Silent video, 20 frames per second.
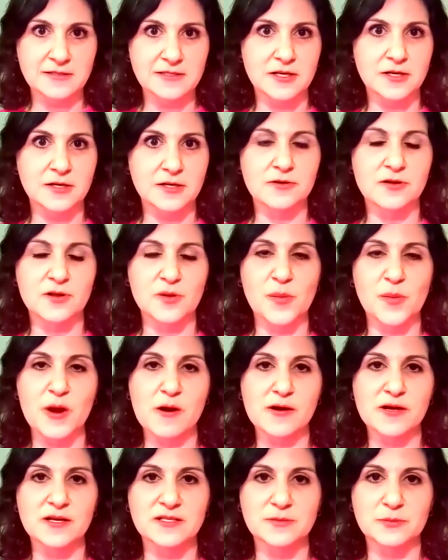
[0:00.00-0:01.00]
under the
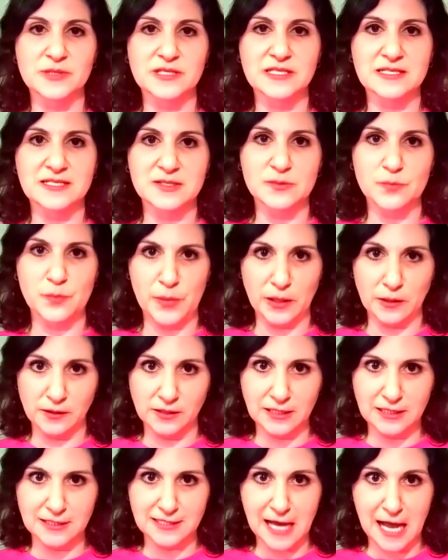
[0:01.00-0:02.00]
Americans with
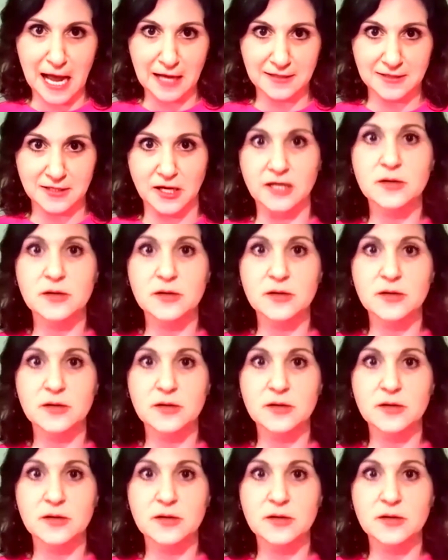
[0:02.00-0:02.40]
Disabilities Act,